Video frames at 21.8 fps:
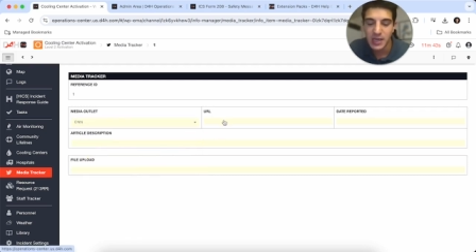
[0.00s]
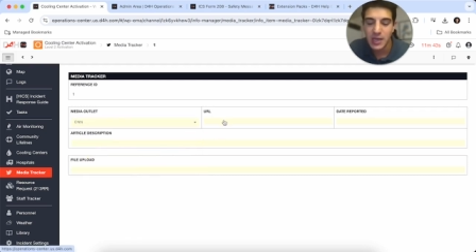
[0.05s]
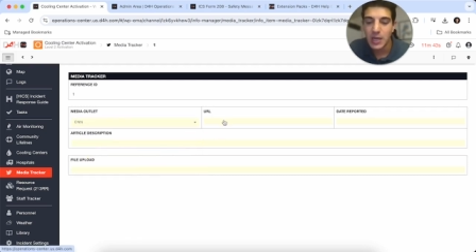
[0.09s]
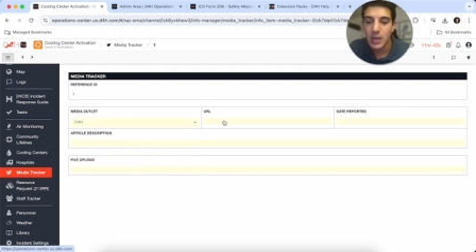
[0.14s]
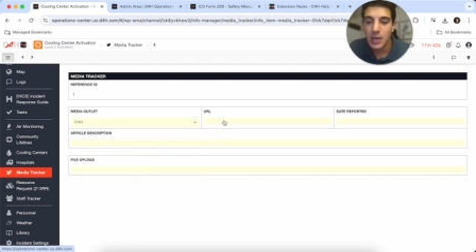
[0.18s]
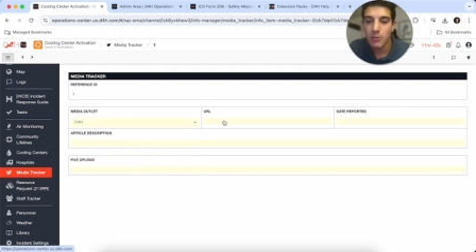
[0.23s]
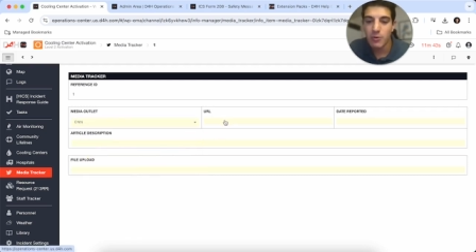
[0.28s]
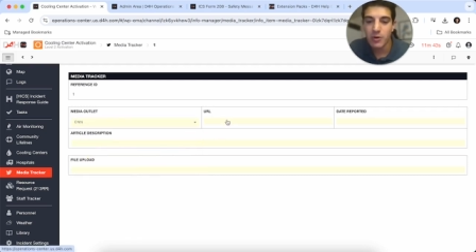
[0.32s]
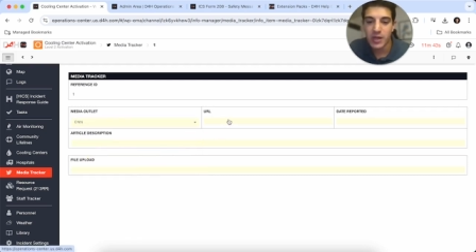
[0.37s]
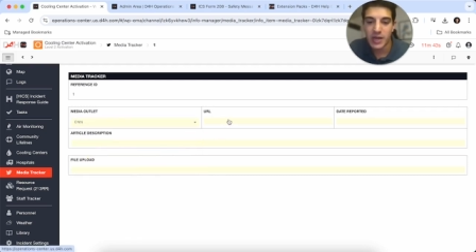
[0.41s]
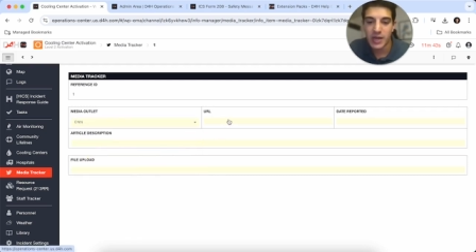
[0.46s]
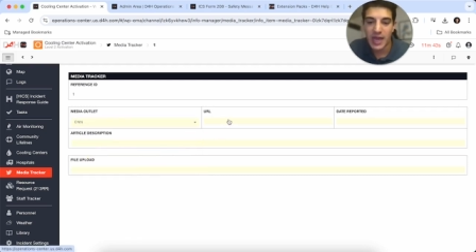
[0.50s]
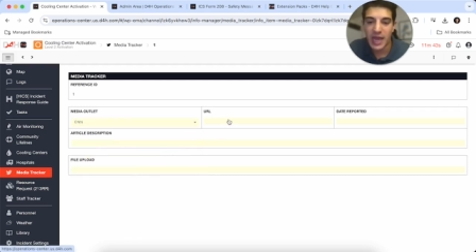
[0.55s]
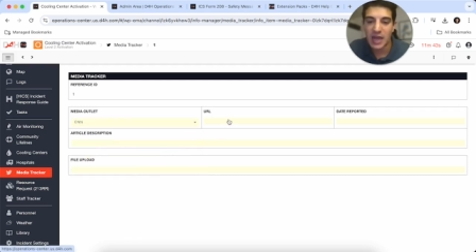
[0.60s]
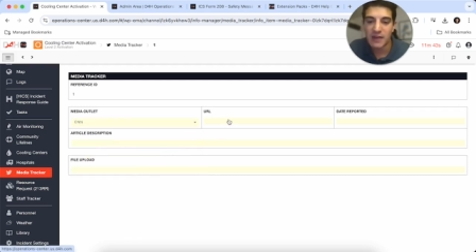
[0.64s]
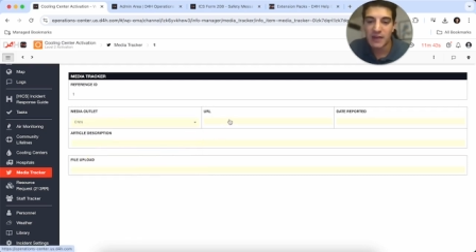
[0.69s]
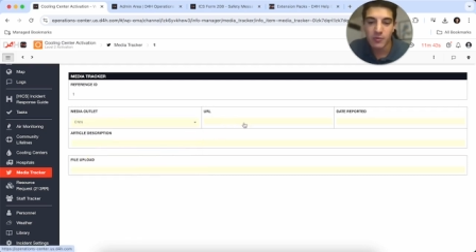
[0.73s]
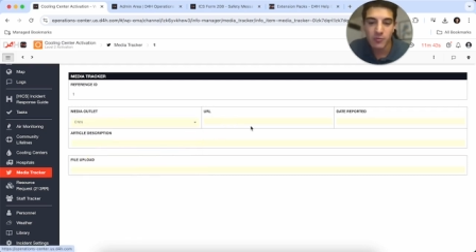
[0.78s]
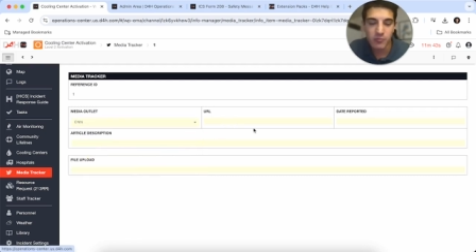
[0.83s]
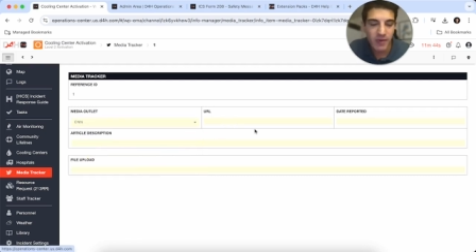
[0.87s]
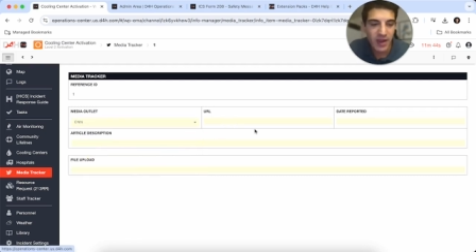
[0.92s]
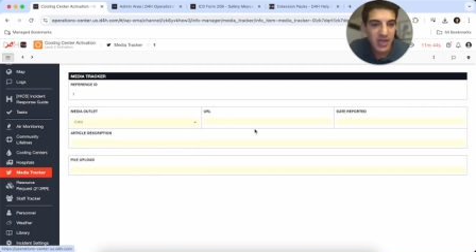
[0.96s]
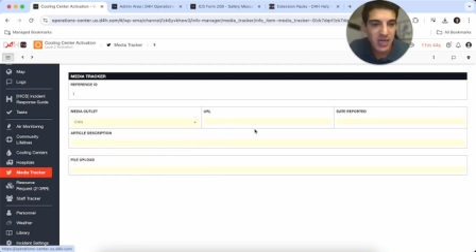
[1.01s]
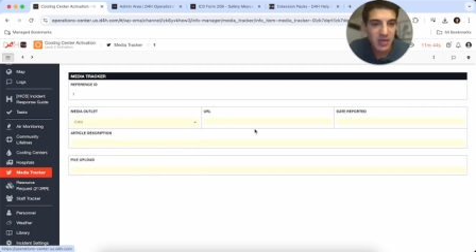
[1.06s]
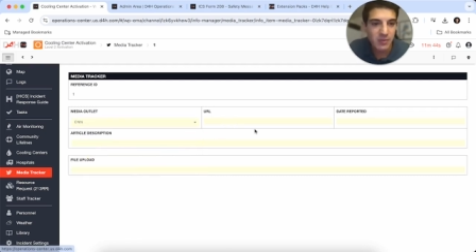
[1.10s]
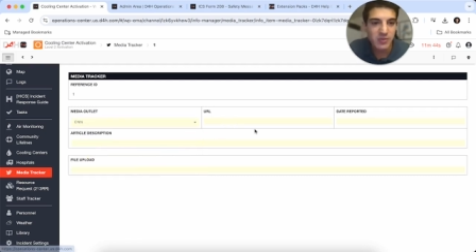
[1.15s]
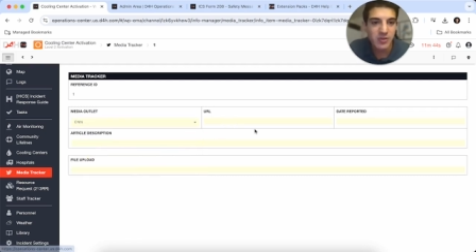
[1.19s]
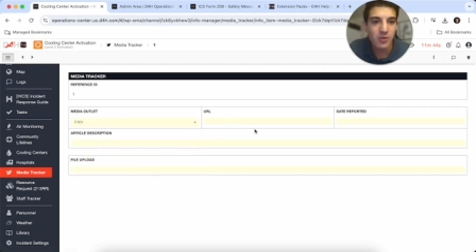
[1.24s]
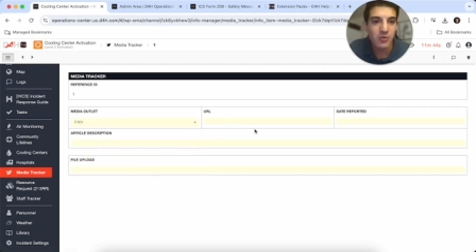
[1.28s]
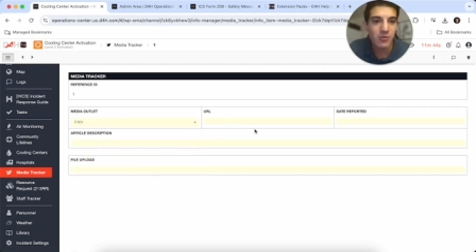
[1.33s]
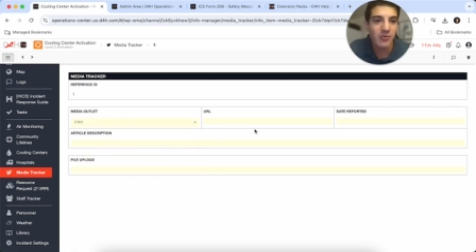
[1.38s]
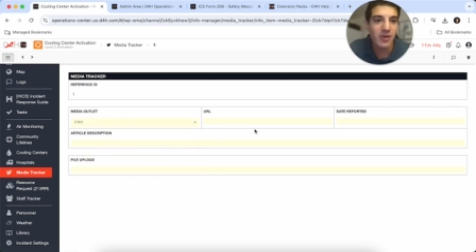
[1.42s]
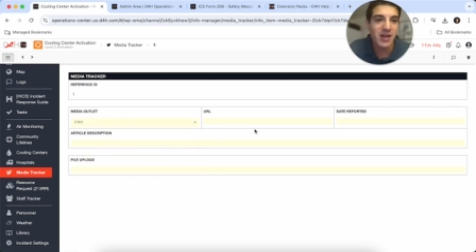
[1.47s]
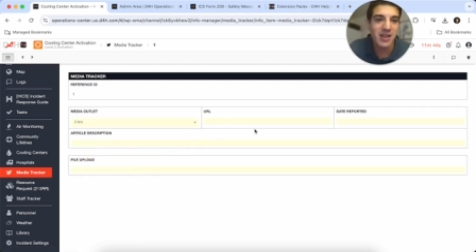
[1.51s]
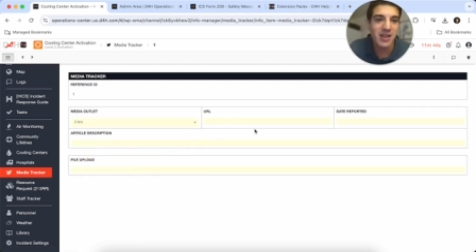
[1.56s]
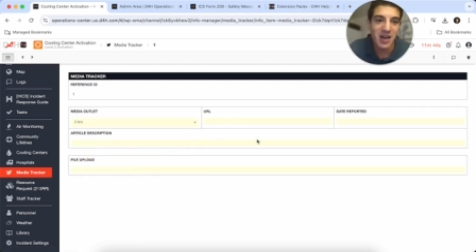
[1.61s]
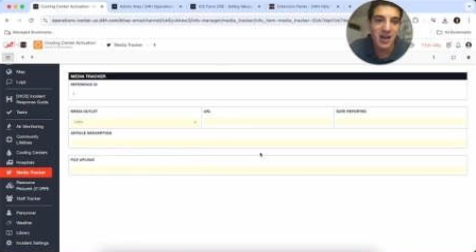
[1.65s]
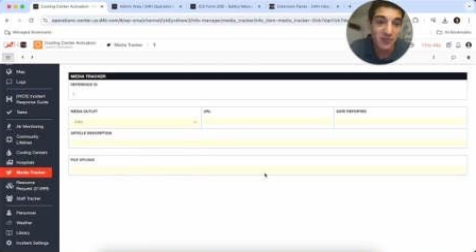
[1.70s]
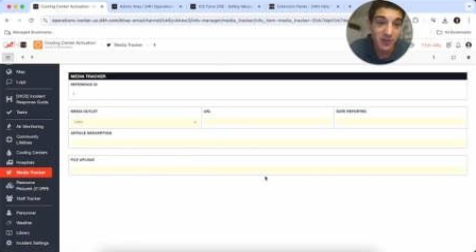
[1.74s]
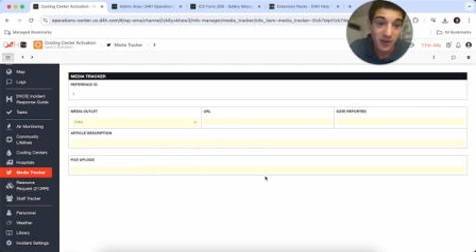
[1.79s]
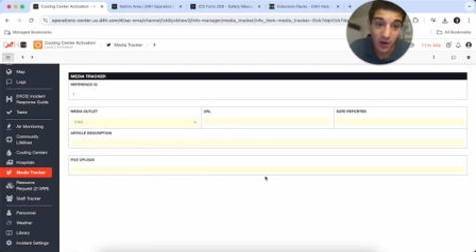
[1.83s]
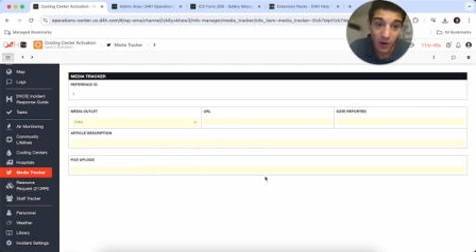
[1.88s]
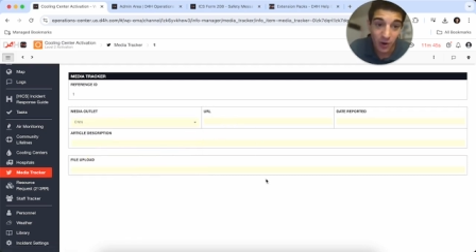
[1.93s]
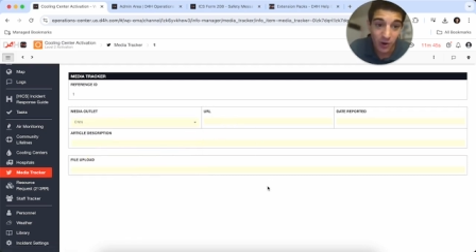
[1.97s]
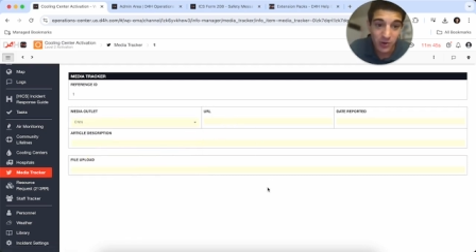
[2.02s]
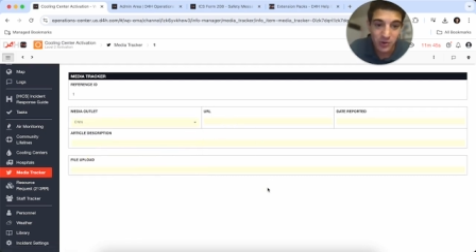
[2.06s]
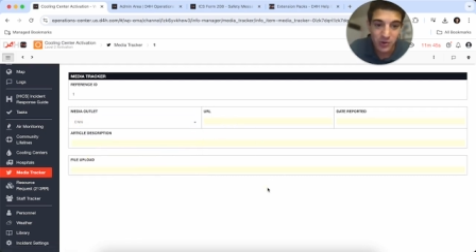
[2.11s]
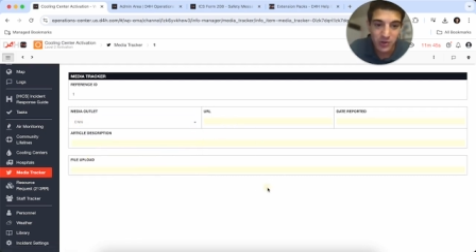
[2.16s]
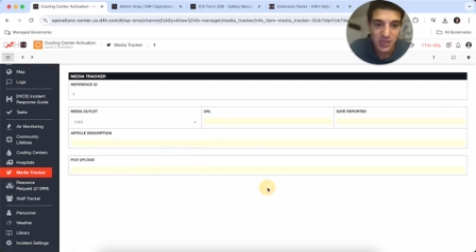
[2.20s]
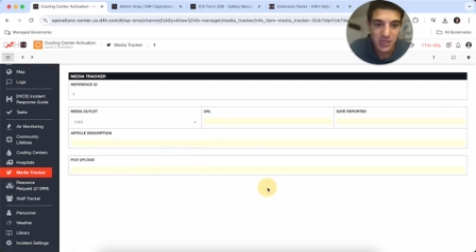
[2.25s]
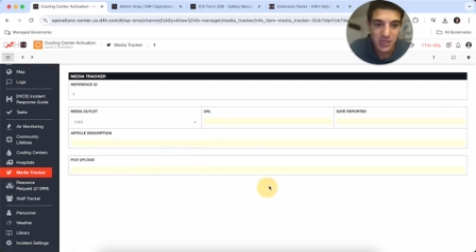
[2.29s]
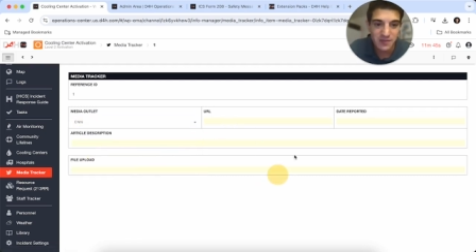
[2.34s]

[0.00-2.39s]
We're going to have a random URL of an article